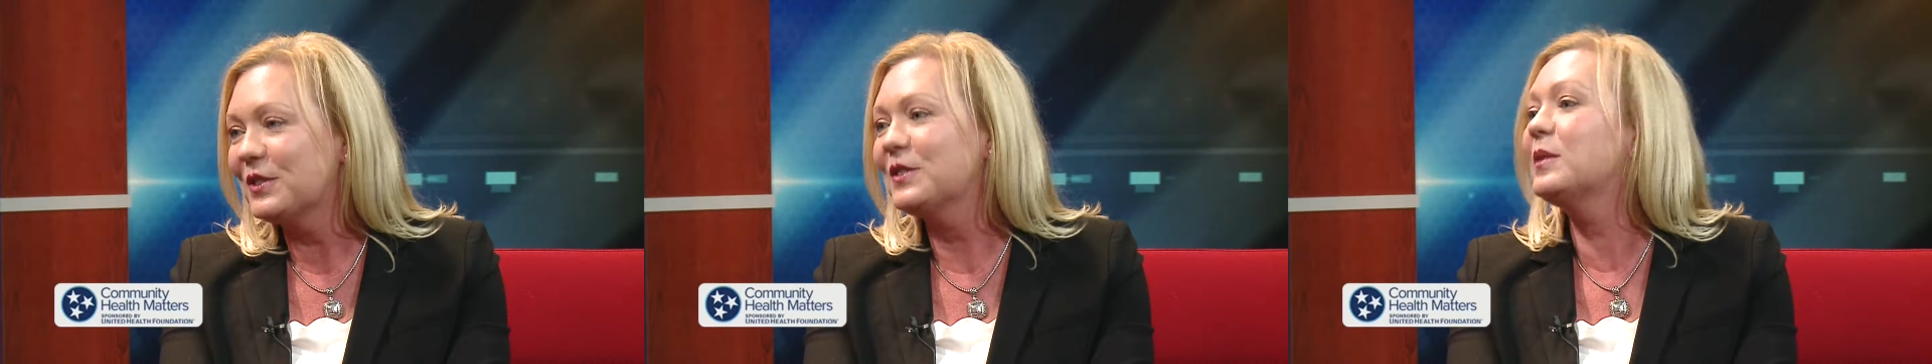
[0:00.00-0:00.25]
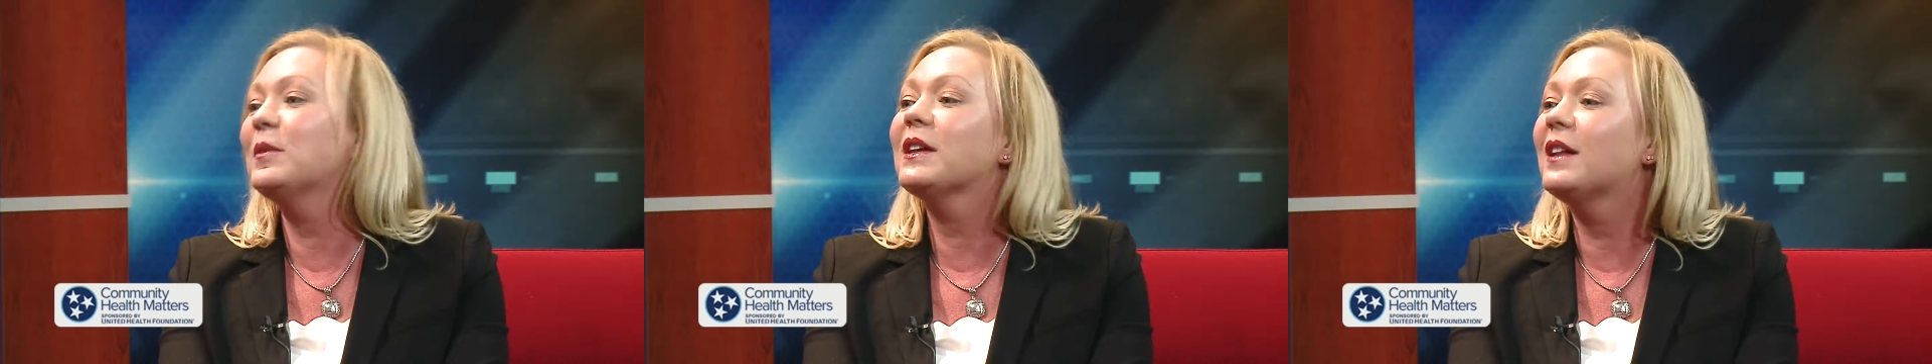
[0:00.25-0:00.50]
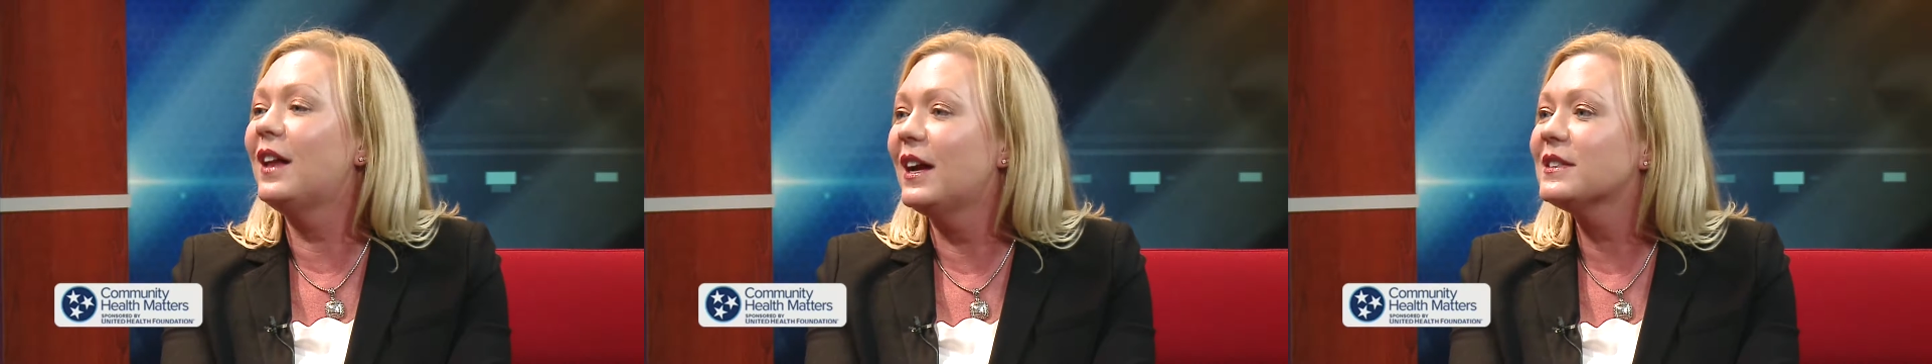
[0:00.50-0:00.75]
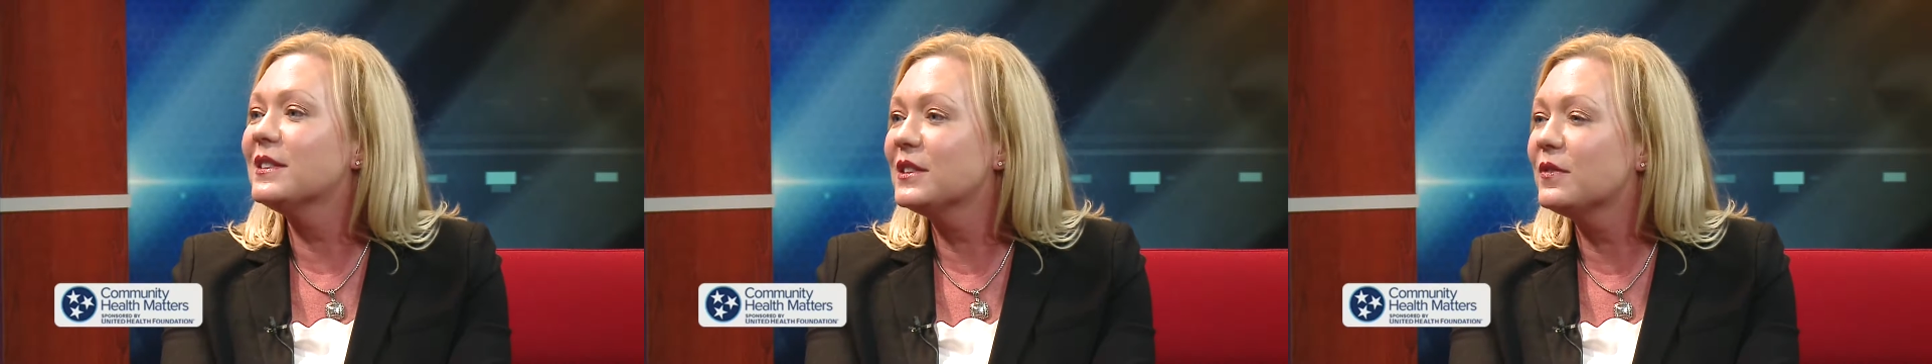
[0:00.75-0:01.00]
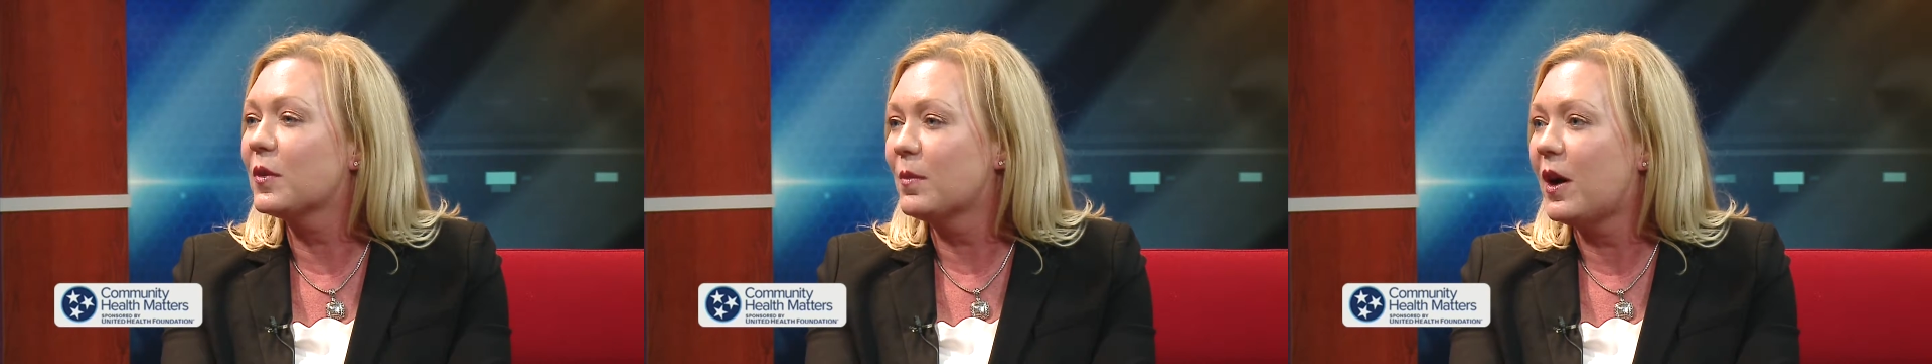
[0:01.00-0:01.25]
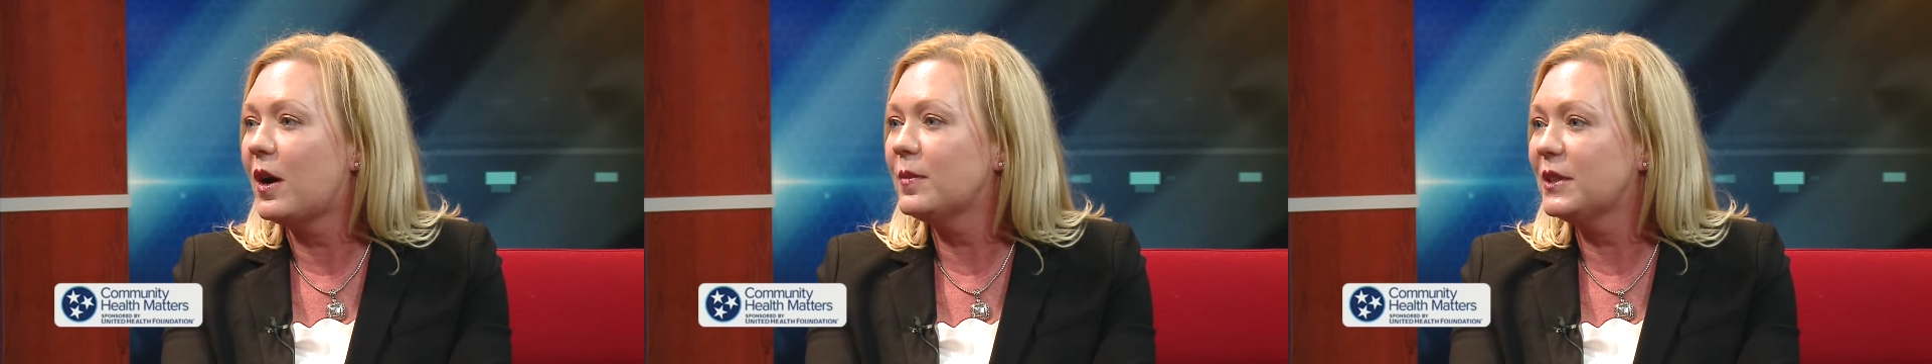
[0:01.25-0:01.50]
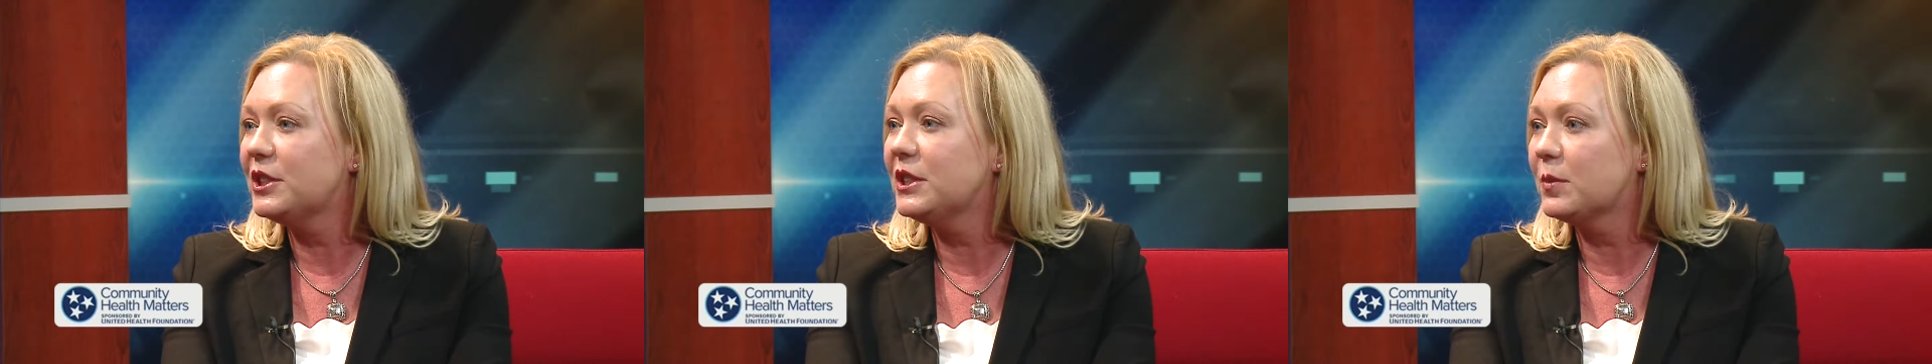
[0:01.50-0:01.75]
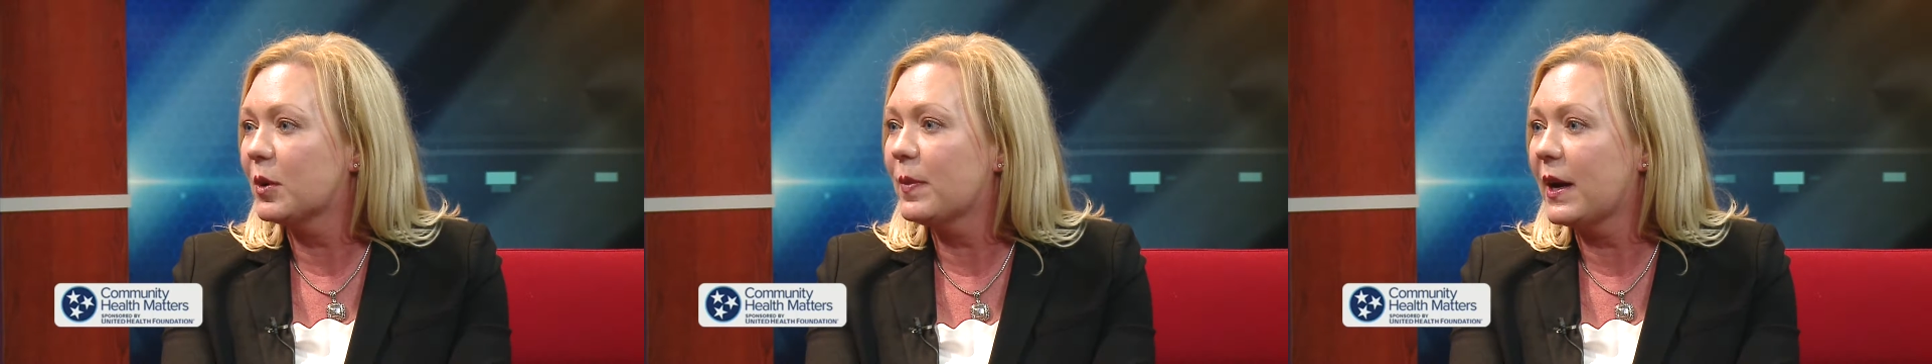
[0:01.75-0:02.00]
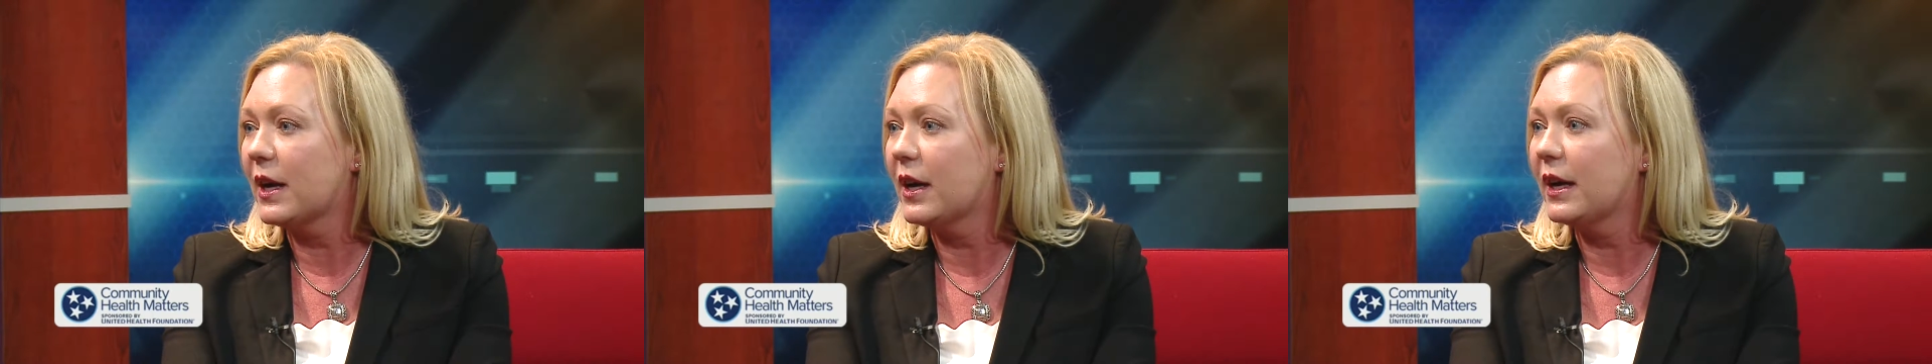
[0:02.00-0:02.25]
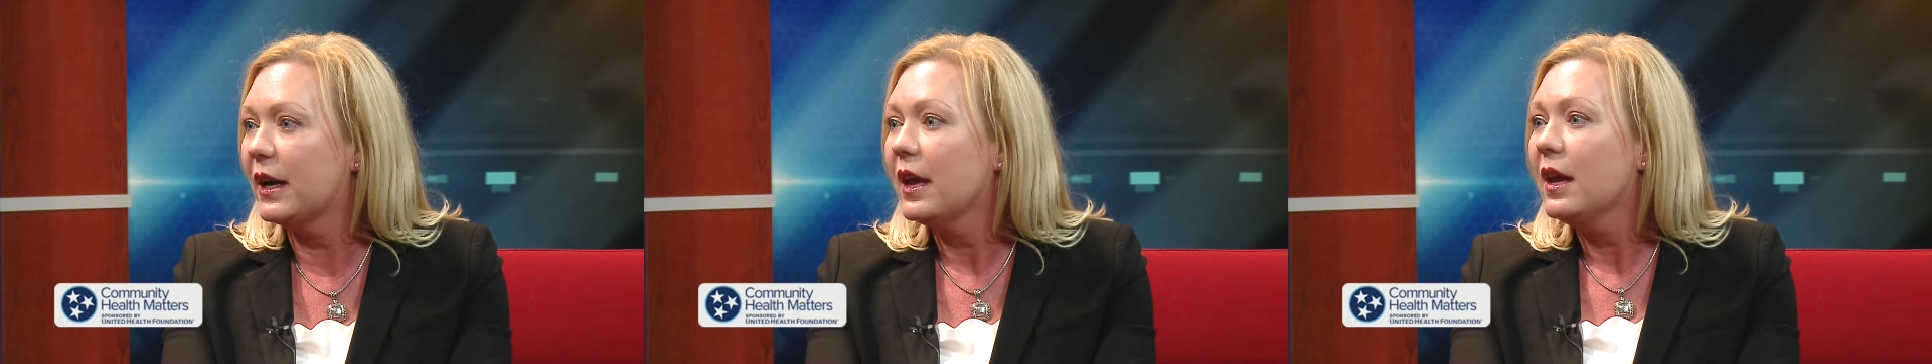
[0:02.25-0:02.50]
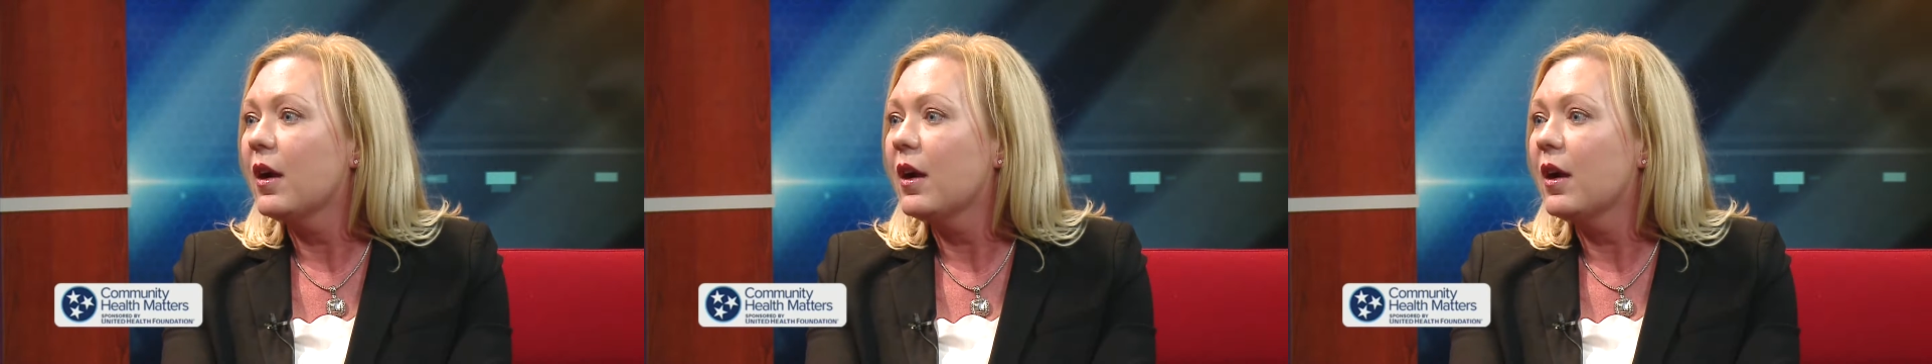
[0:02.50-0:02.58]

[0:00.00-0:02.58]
So some of the classes for mom as she's preparing